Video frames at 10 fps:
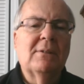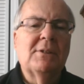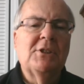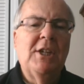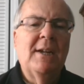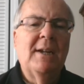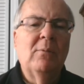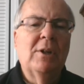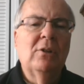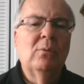Christianity
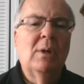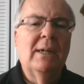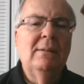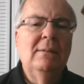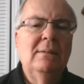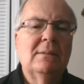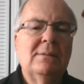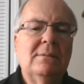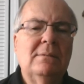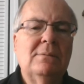101.
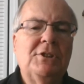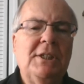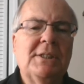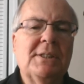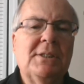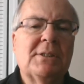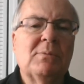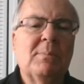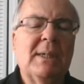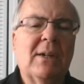Jesus
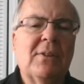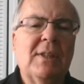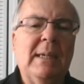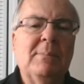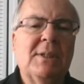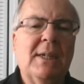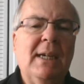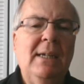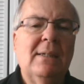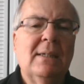will be our theme
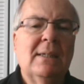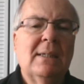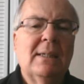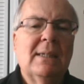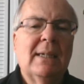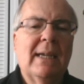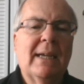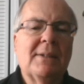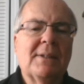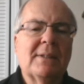tonight
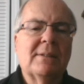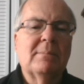and the